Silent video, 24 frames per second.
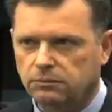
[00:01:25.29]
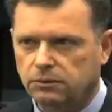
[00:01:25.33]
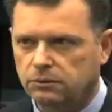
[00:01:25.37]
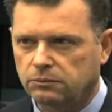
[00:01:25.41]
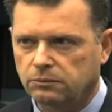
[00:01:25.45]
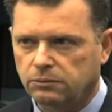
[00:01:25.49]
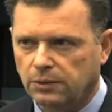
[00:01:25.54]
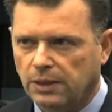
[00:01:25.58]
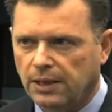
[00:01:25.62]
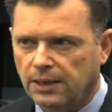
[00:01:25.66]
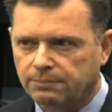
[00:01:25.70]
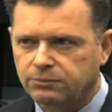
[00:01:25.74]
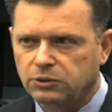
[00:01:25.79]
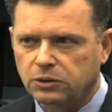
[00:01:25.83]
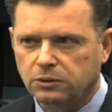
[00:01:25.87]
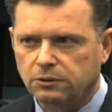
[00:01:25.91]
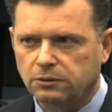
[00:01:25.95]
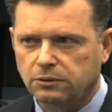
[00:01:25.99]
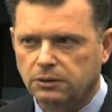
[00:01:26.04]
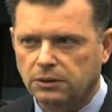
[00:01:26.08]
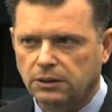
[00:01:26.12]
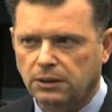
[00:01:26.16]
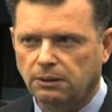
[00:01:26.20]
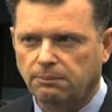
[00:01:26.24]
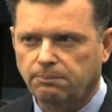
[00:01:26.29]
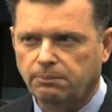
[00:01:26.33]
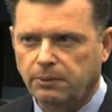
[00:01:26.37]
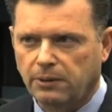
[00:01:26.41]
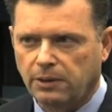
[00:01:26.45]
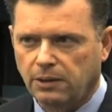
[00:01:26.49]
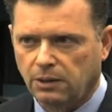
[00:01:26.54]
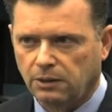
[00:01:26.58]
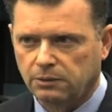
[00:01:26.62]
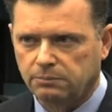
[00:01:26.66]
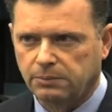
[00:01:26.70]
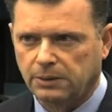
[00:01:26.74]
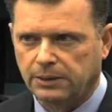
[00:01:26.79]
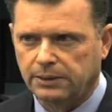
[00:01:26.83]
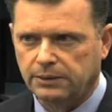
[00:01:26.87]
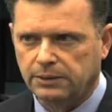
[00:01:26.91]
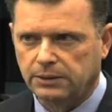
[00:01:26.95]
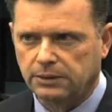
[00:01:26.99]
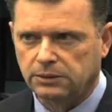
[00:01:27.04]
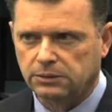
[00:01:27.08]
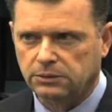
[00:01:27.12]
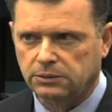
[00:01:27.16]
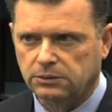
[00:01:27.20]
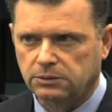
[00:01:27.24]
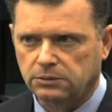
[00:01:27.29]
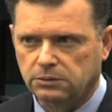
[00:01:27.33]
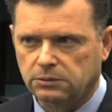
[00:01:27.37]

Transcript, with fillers: We're absolutely appalled by this.